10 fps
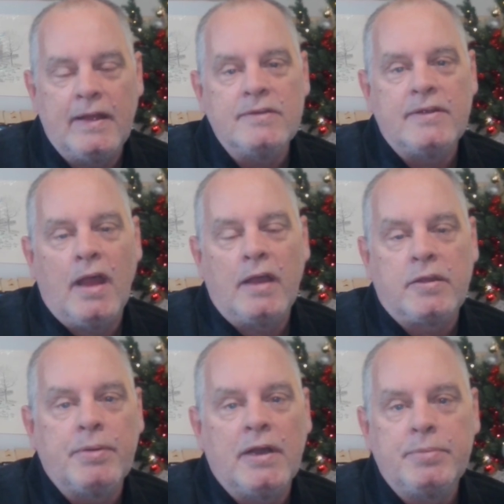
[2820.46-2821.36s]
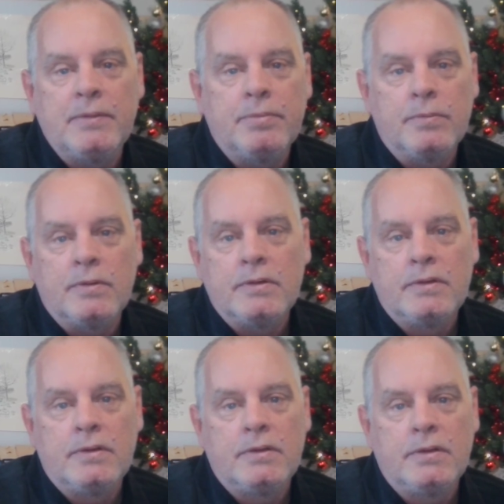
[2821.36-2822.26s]
as the Occupy people were.
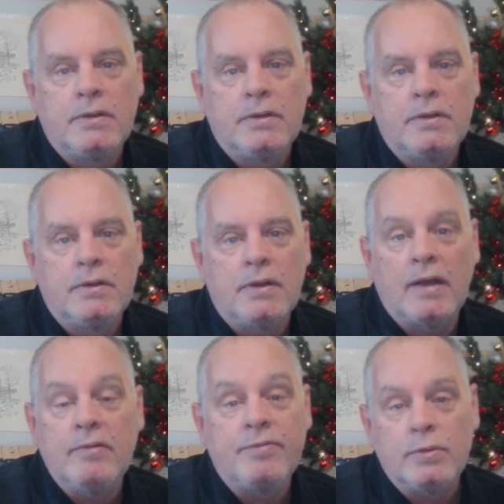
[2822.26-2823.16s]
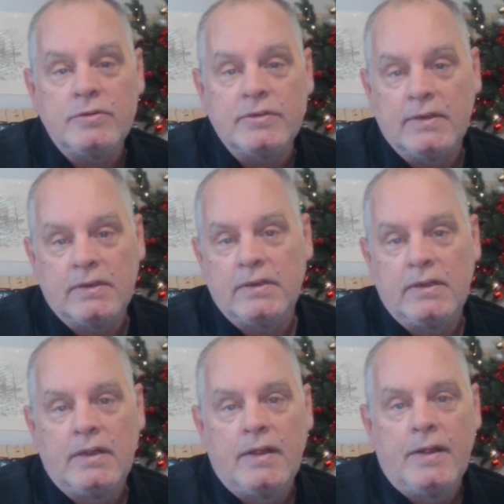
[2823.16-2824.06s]
Unfortunately,
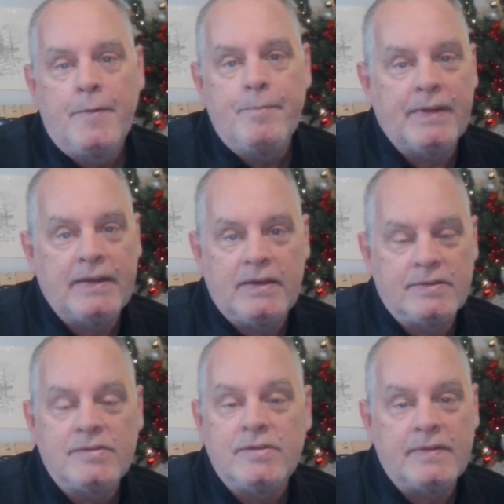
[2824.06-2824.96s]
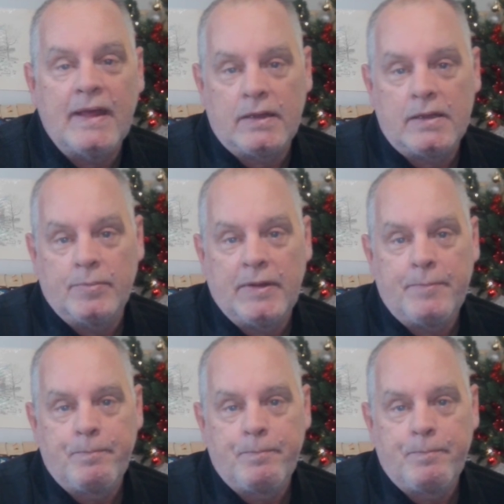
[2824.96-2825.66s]
they didn't see that coming.